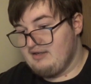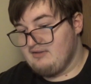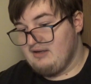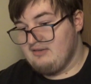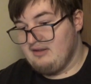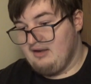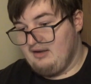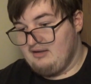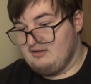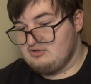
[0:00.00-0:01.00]
that
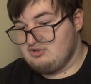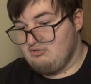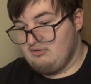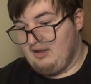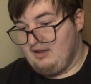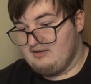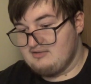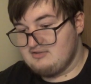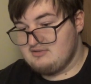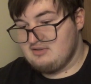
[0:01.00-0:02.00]
they
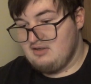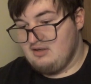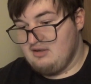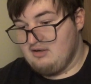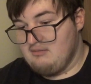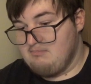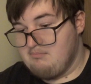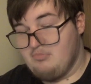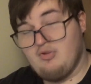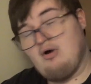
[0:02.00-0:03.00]
showcase
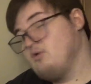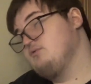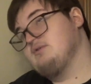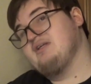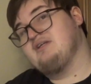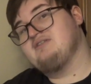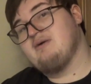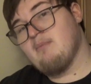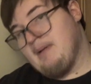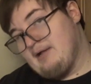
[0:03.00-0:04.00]
not only
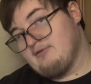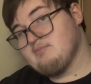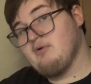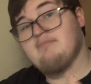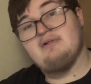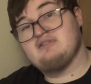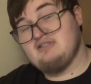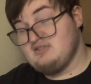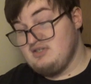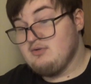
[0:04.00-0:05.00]
double battles but
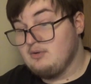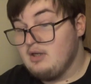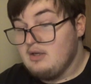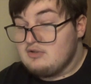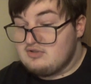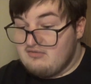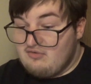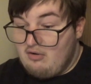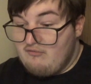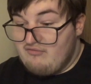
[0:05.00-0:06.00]
abilities too. So they've
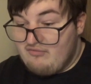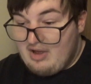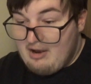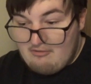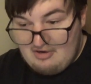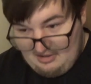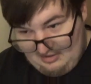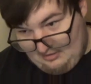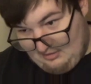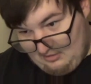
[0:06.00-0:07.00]
got
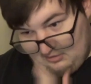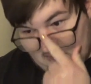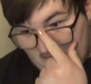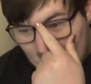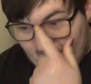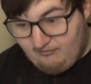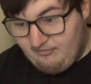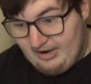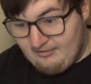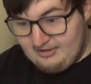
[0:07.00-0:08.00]
they are very